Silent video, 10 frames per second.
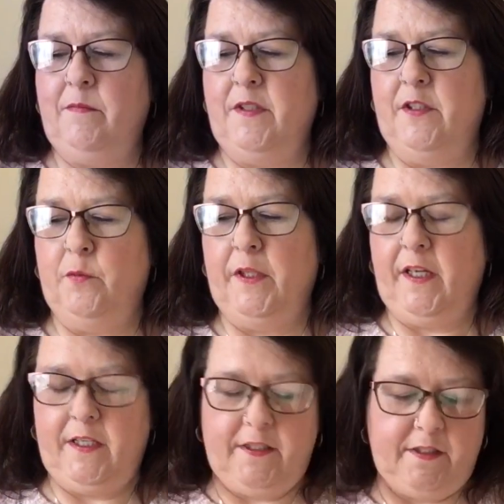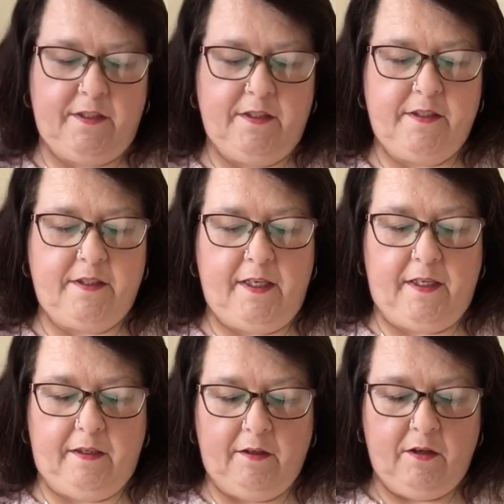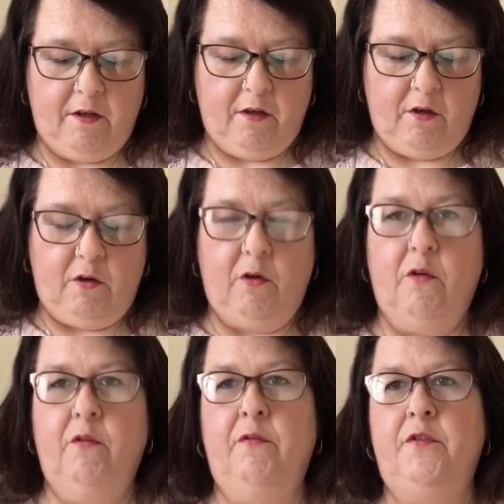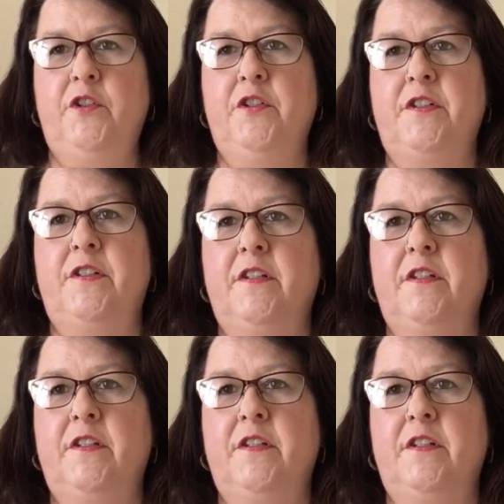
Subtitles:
is we get into this thing of just